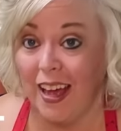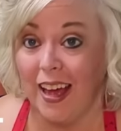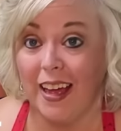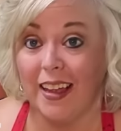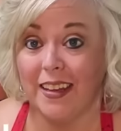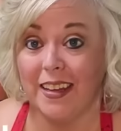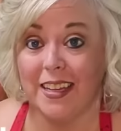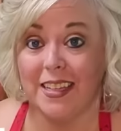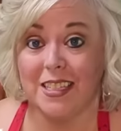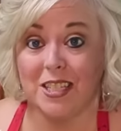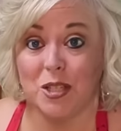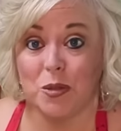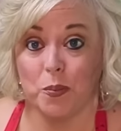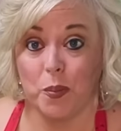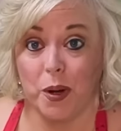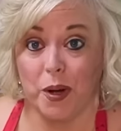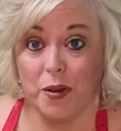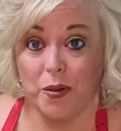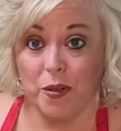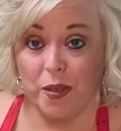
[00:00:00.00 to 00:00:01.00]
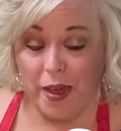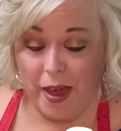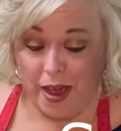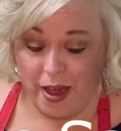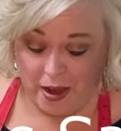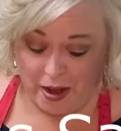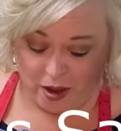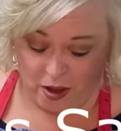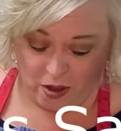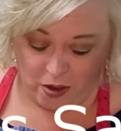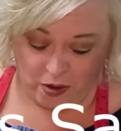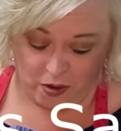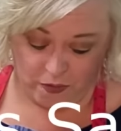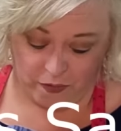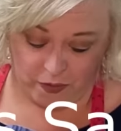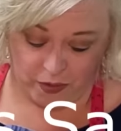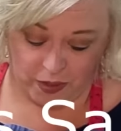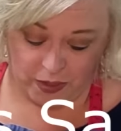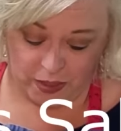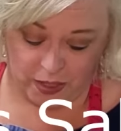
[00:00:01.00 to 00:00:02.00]
and let's sprinkle that all
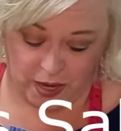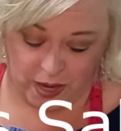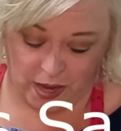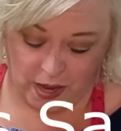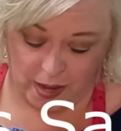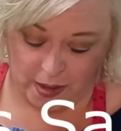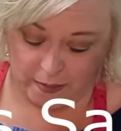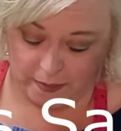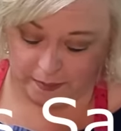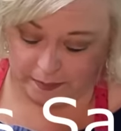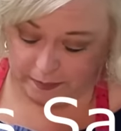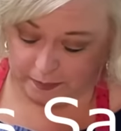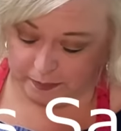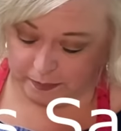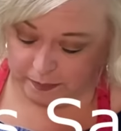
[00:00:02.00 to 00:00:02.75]
over the top.